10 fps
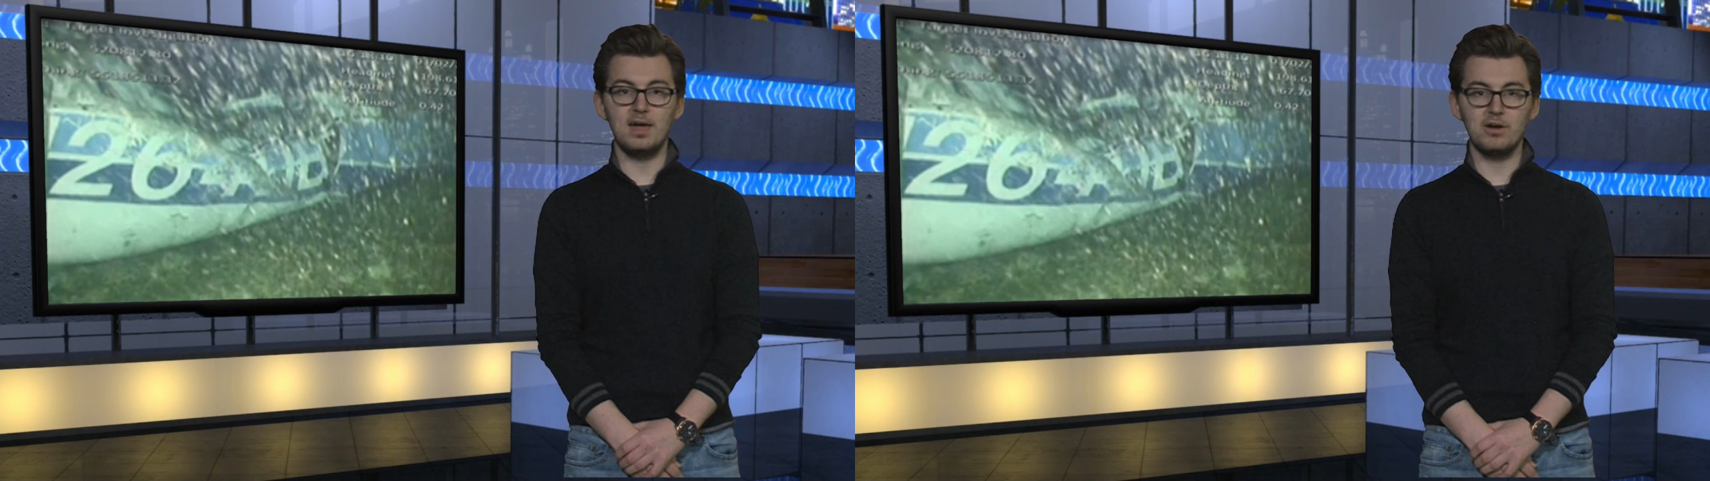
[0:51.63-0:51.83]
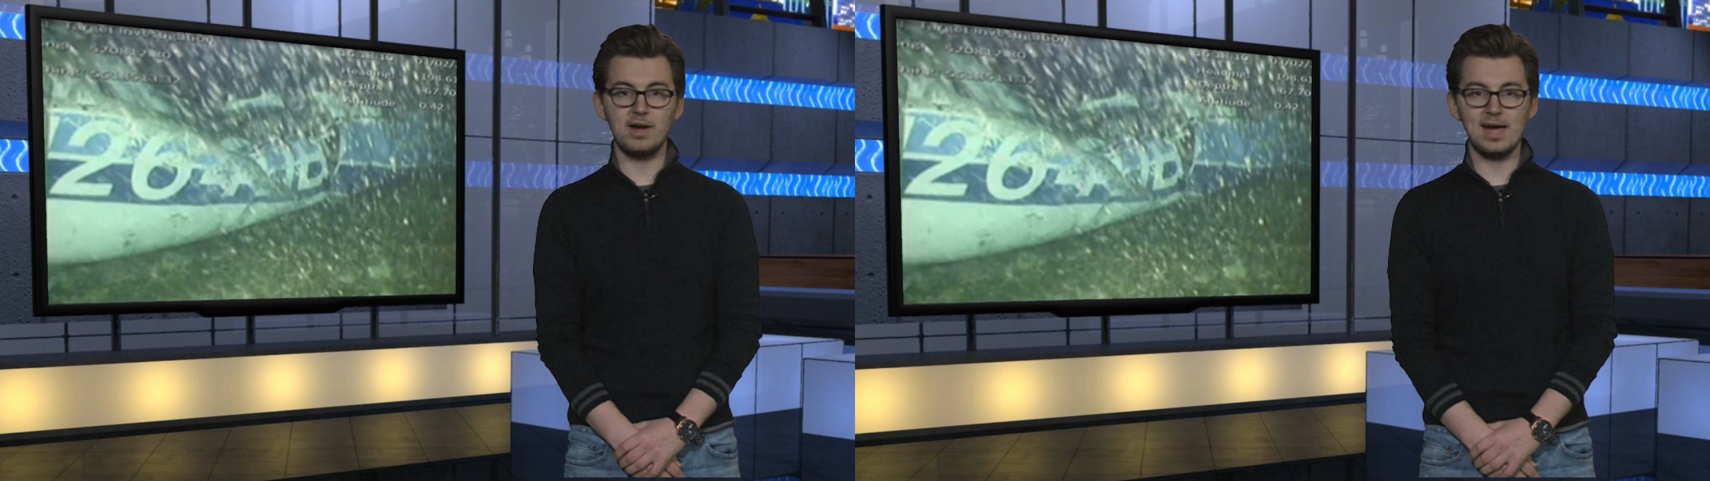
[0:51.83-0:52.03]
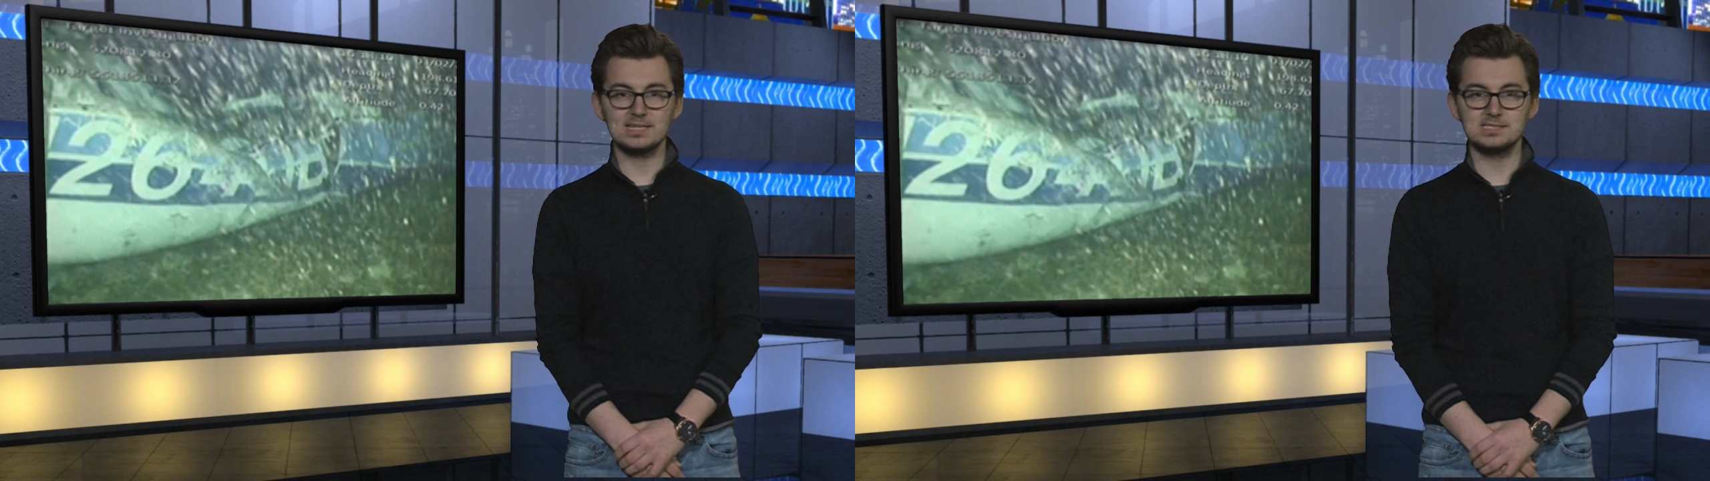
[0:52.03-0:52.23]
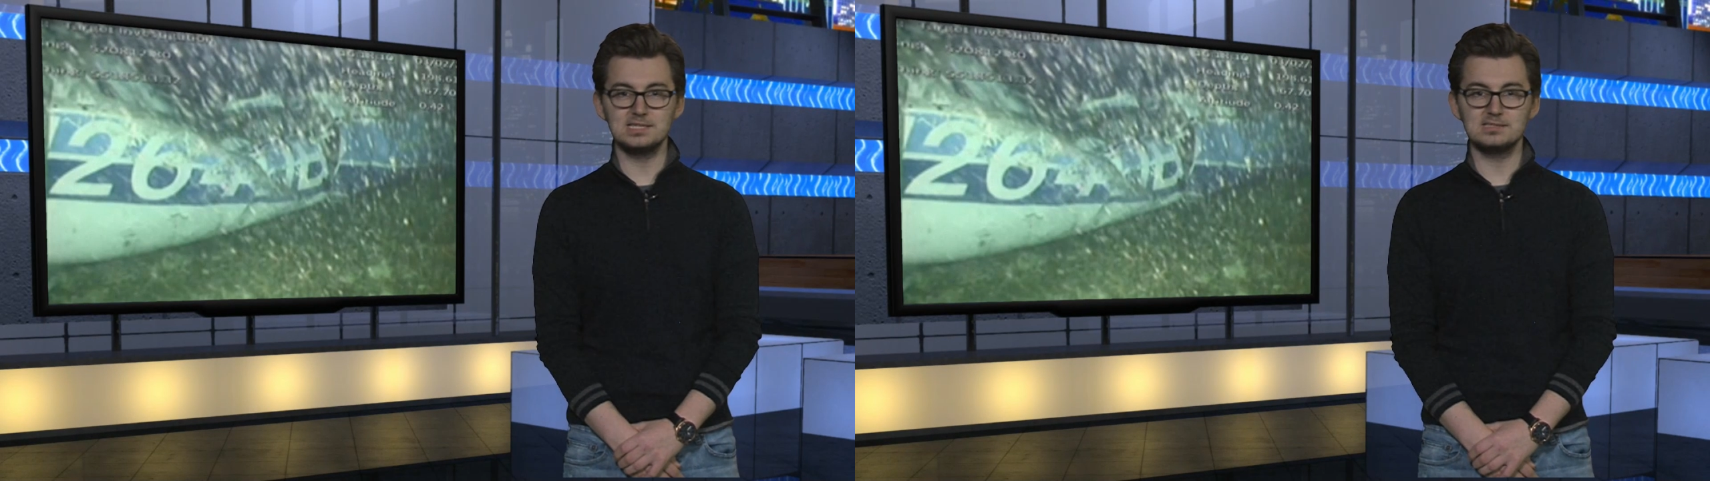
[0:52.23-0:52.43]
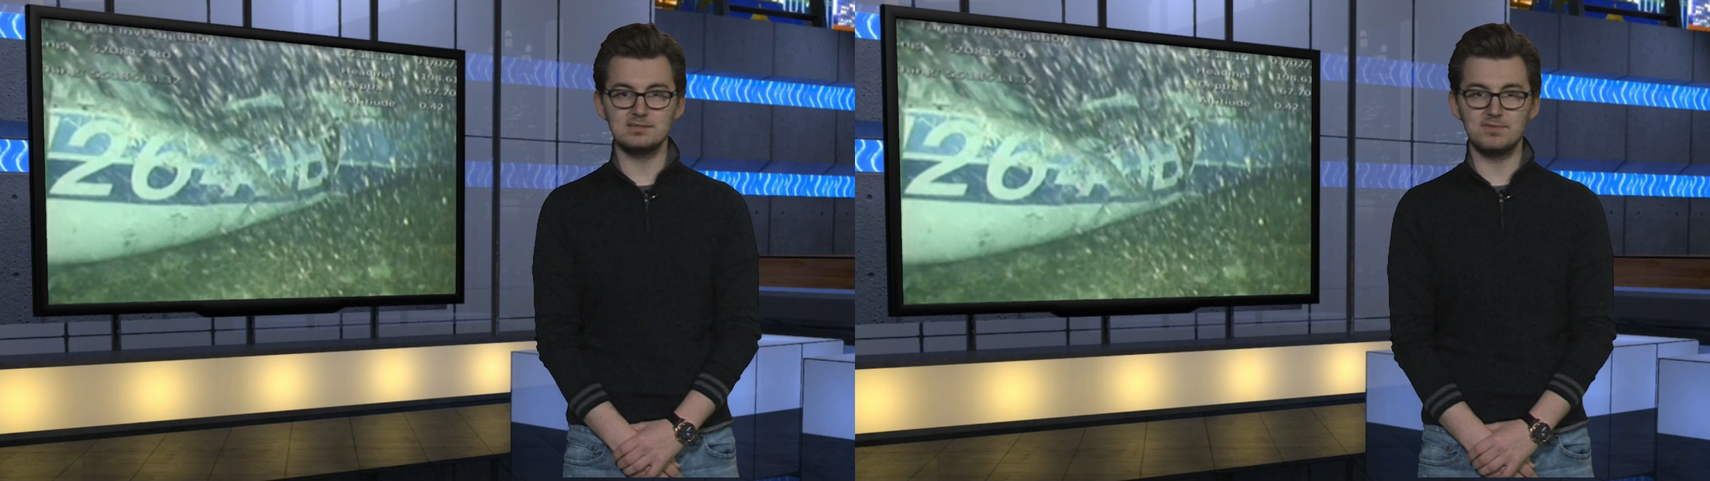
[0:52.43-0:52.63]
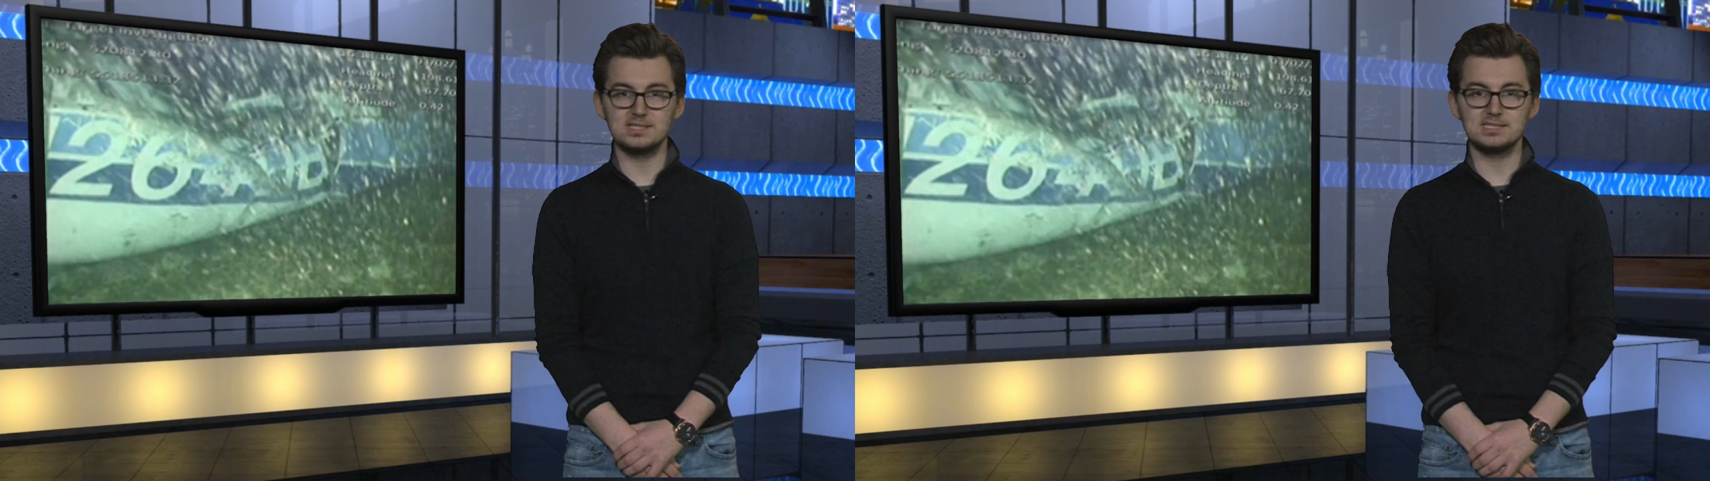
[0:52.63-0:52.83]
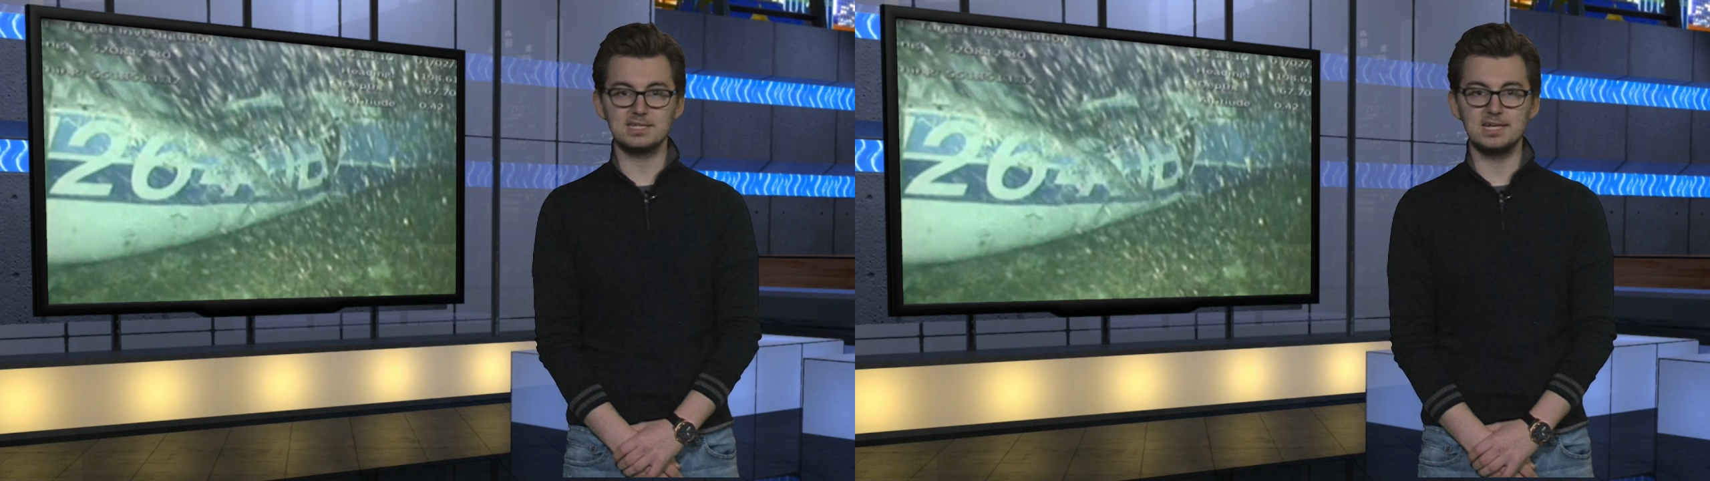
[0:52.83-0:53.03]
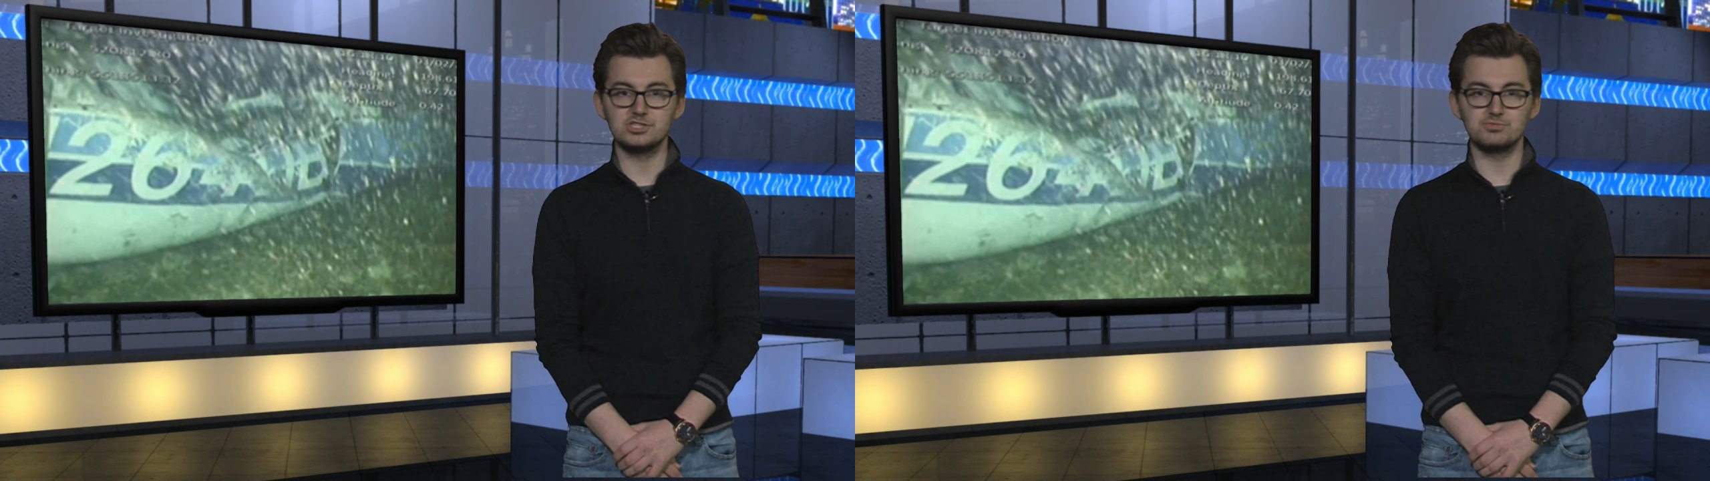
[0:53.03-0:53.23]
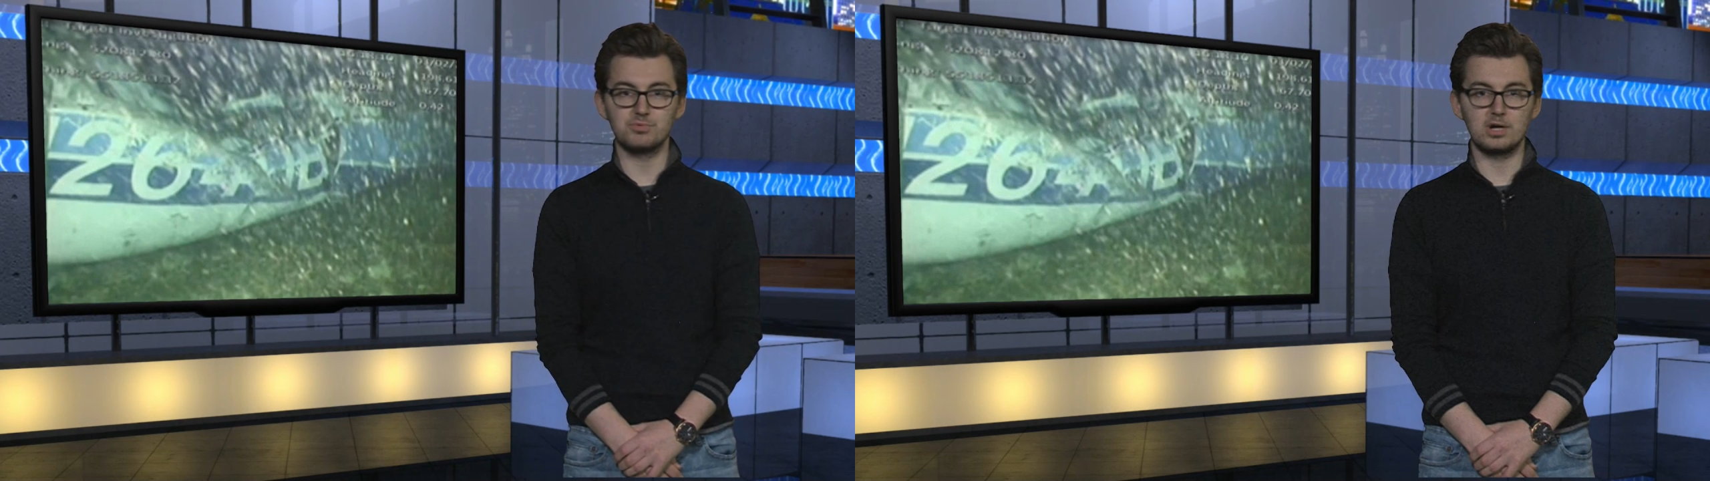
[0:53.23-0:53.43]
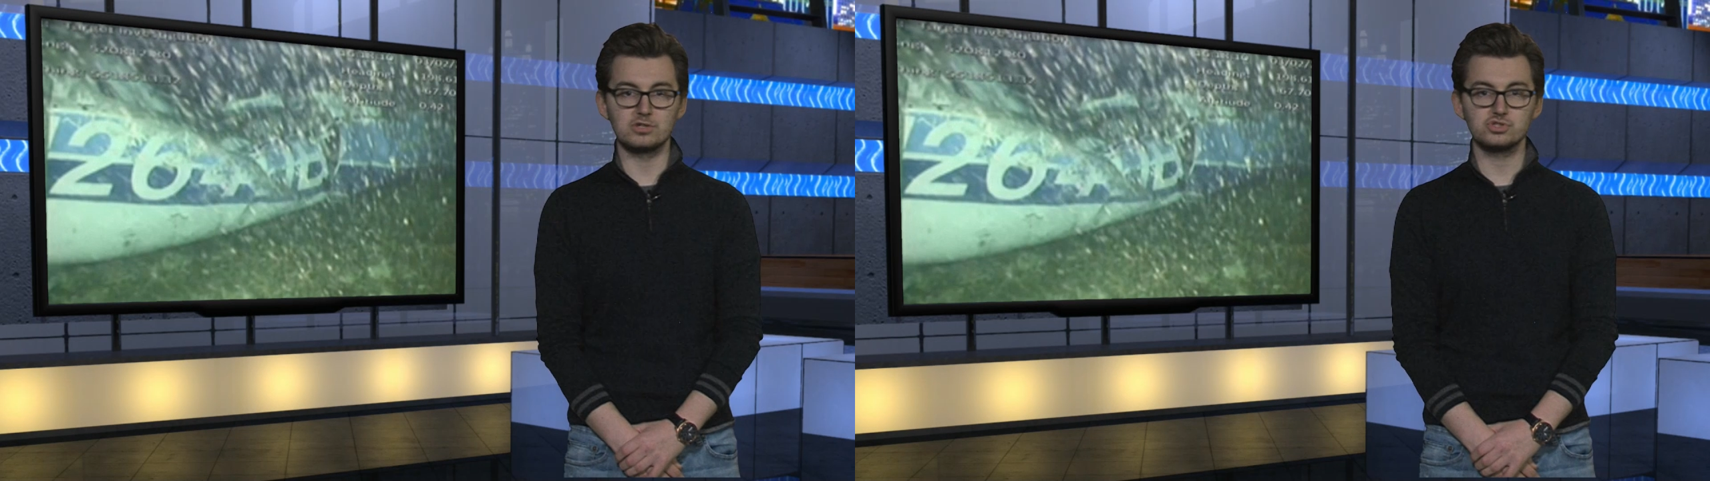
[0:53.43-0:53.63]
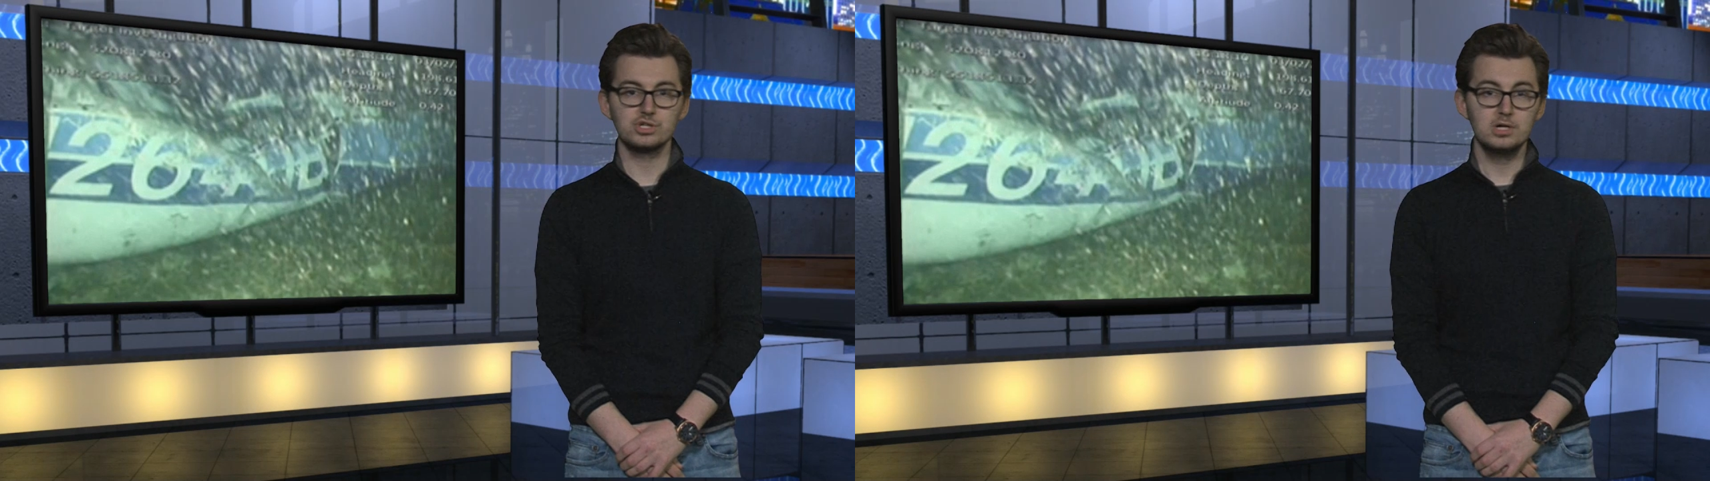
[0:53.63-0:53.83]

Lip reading: Air Accident Investigation Branch.